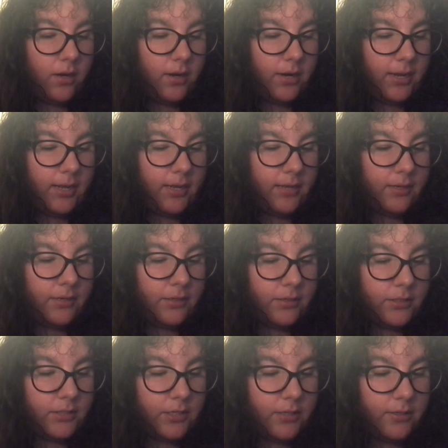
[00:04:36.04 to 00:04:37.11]

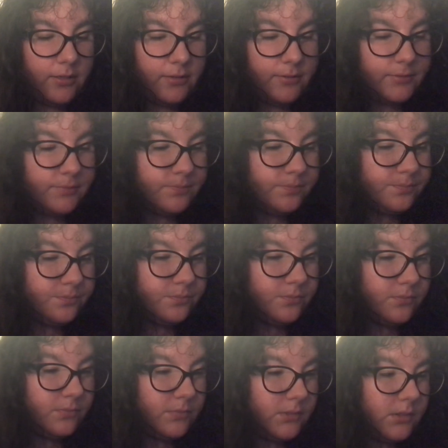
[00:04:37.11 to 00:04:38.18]
And
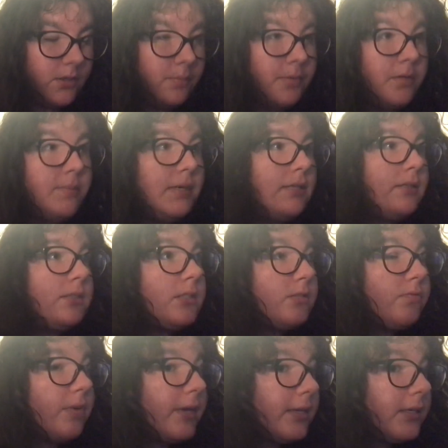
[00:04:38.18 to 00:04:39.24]
I'm going to make this as
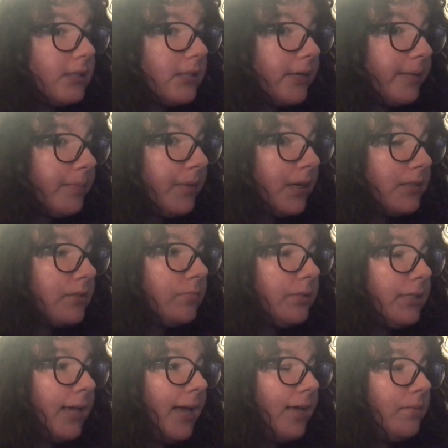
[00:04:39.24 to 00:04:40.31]
vague as I possibly
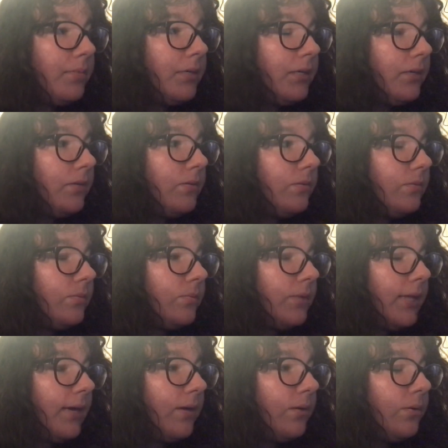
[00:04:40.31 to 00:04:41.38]
can be
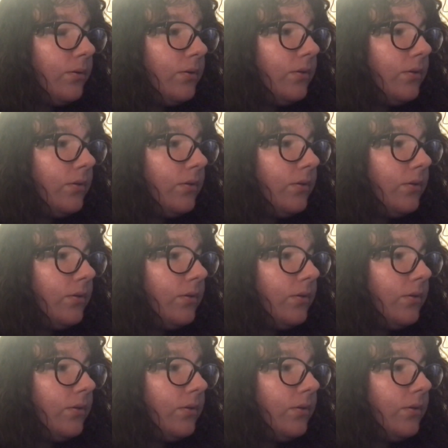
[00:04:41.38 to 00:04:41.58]
without